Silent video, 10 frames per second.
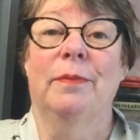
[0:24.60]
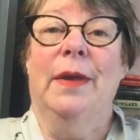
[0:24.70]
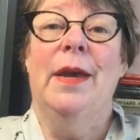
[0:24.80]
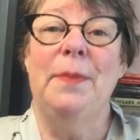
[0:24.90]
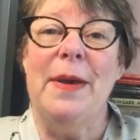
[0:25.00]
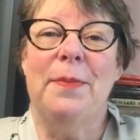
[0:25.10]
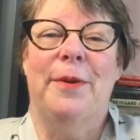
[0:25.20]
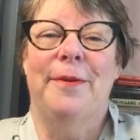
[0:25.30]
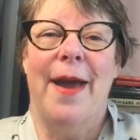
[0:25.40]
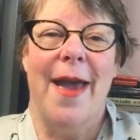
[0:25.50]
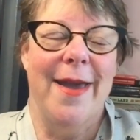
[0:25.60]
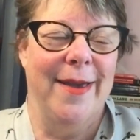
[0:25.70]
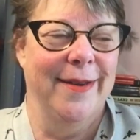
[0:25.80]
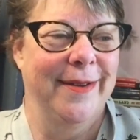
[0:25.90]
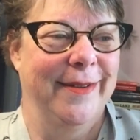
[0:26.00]
hip hip
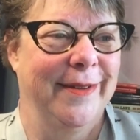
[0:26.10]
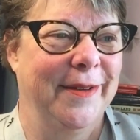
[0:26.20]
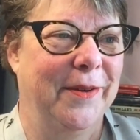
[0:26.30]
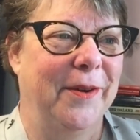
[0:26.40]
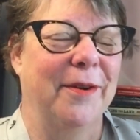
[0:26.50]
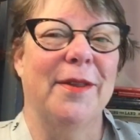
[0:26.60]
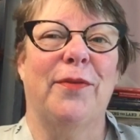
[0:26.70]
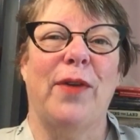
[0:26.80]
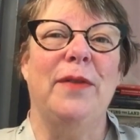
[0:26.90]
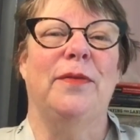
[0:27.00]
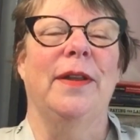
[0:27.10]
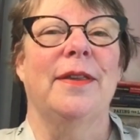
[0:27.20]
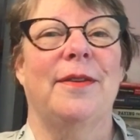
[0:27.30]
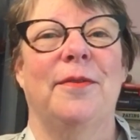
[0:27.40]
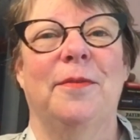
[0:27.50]
hooray! Or as Fred
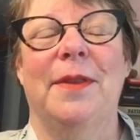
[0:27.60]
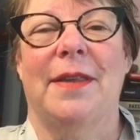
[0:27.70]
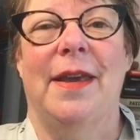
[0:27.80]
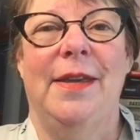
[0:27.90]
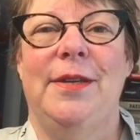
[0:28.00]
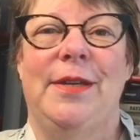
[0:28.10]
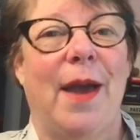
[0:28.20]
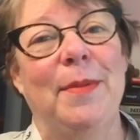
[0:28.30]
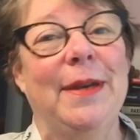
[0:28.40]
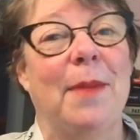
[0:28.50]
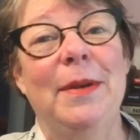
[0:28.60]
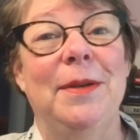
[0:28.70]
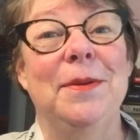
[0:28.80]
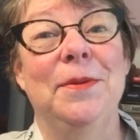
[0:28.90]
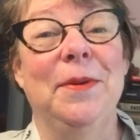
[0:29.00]
Flintstone would say, yabba dabba
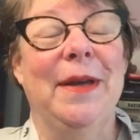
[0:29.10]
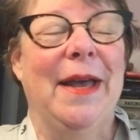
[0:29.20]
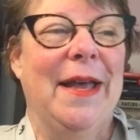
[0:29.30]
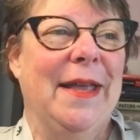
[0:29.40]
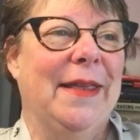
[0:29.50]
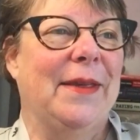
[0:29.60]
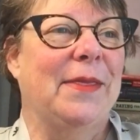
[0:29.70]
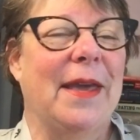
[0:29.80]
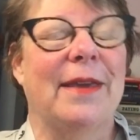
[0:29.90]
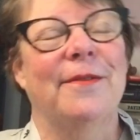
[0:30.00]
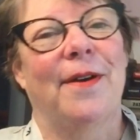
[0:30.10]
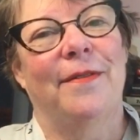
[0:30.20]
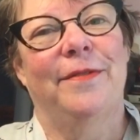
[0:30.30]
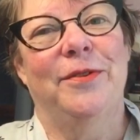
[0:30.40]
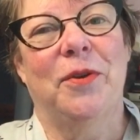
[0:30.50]
doo. So thank you all
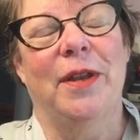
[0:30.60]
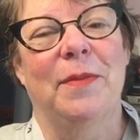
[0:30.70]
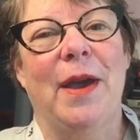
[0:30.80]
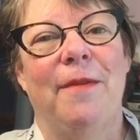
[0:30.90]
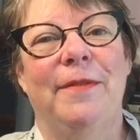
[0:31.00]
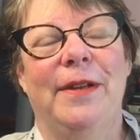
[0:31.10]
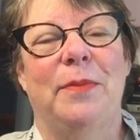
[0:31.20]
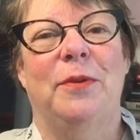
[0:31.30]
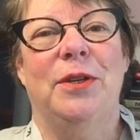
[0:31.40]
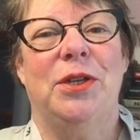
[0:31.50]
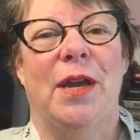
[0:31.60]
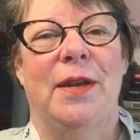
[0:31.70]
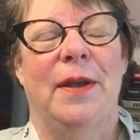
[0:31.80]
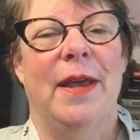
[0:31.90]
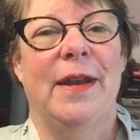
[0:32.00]
for joining me. I really appreciate
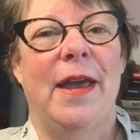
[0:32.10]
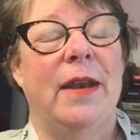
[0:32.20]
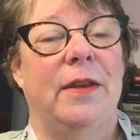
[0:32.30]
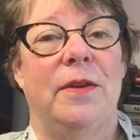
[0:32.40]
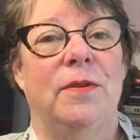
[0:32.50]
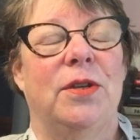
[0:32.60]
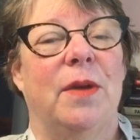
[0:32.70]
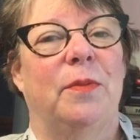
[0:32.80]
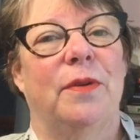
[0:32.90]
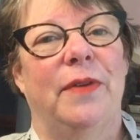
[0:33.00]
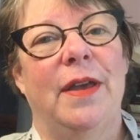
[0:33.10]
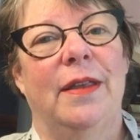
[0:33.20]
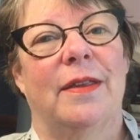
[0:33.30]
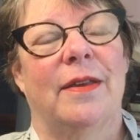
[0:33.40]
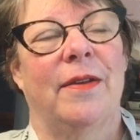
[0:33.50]
it. And I had a huge number of
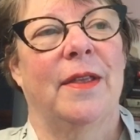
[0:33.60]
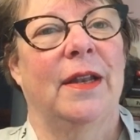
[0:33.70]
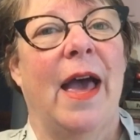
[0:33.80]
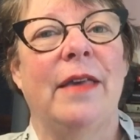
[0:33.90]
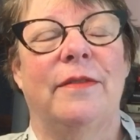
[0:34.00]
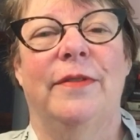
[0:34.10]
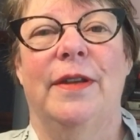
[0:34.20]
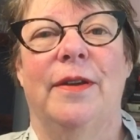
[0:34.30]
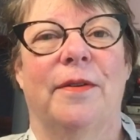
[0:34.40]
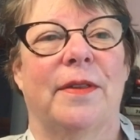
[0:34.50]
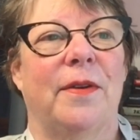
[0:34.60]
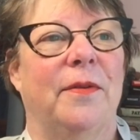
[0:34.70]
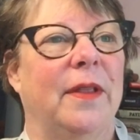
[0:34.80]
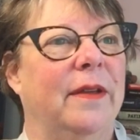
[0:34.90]
hits on the last video, so